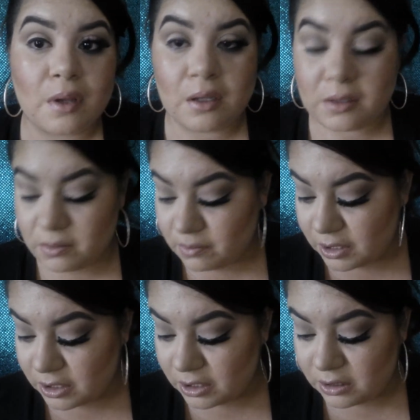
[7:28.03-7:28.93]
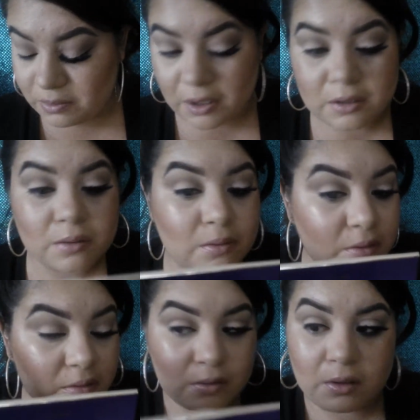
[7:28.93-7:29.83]
As much as
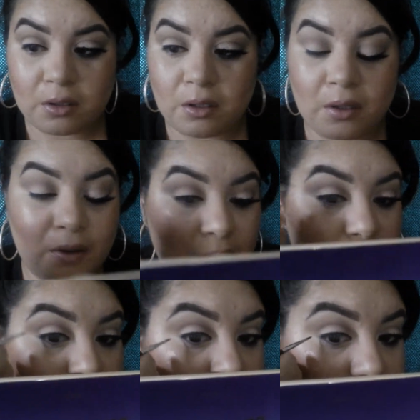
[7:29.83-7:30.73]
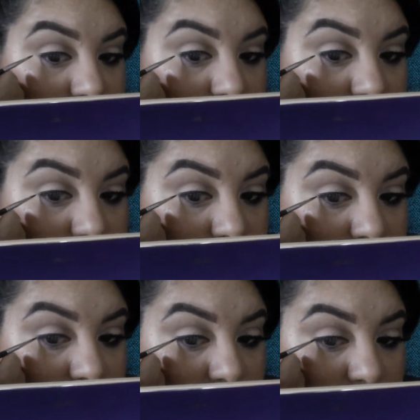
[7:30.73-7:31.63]
possible. Do a little bit
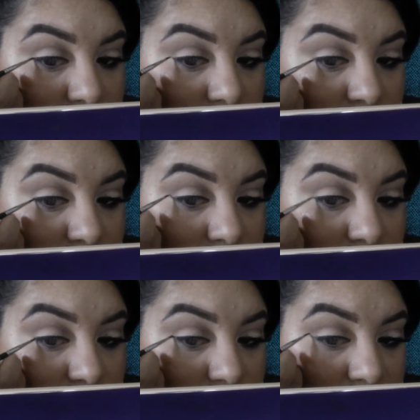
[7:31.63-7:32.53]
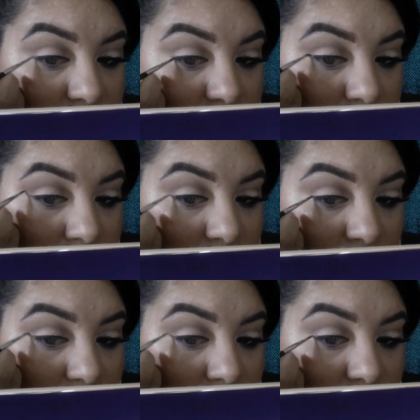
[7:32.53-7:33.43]
more. Go to the corner.
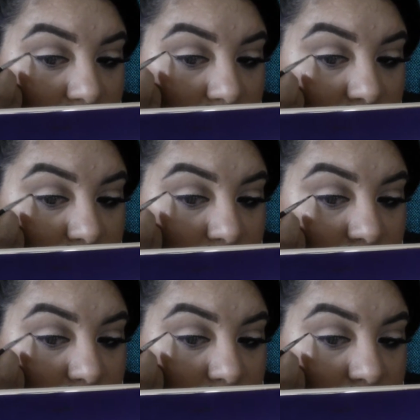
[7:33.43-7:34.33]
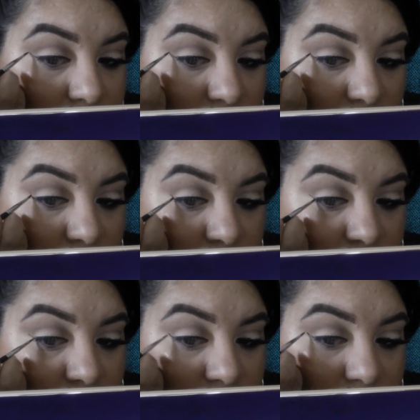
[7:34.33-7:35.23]
Pulling it out.
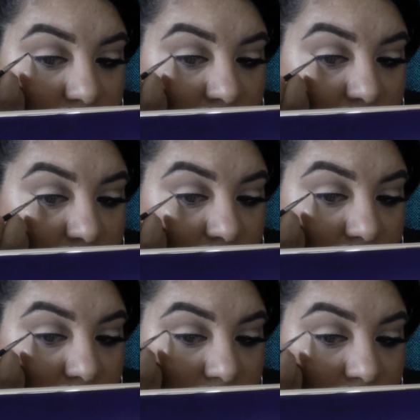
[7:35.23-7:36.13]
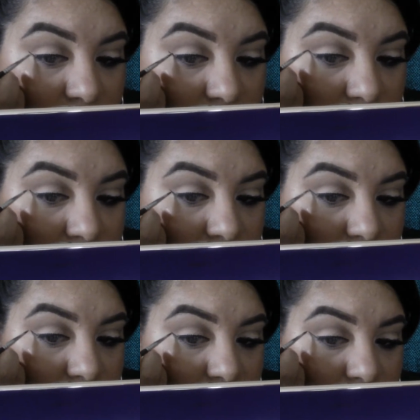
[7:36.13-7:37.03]
I'm gonna drag it out.
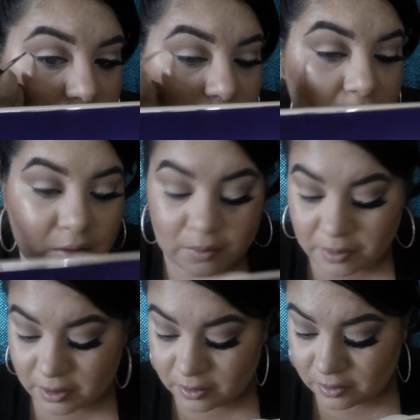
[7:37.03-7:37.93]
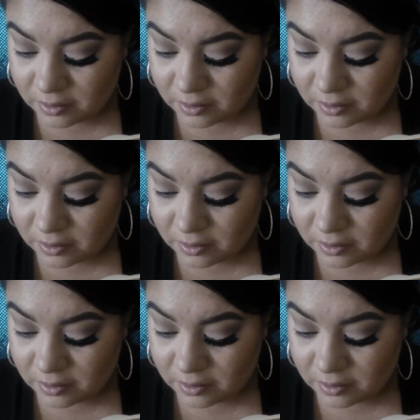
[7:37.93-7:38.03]
Just a little bit.